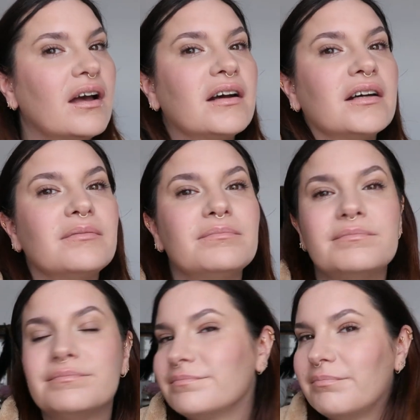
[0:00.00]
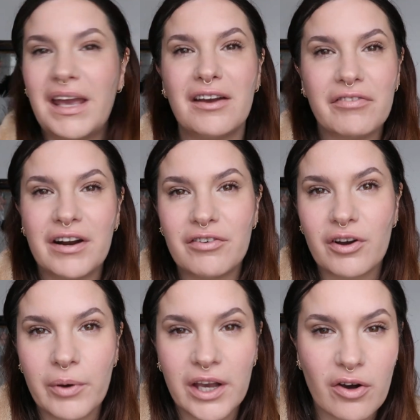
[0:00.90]
meeting a friend for a
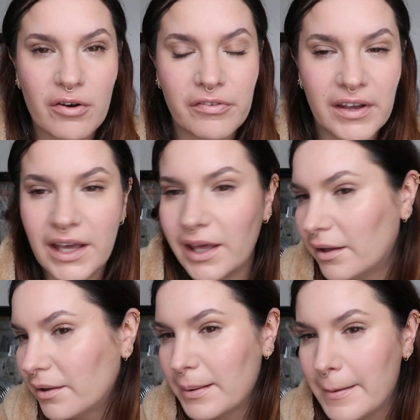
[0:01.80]
quick coffee.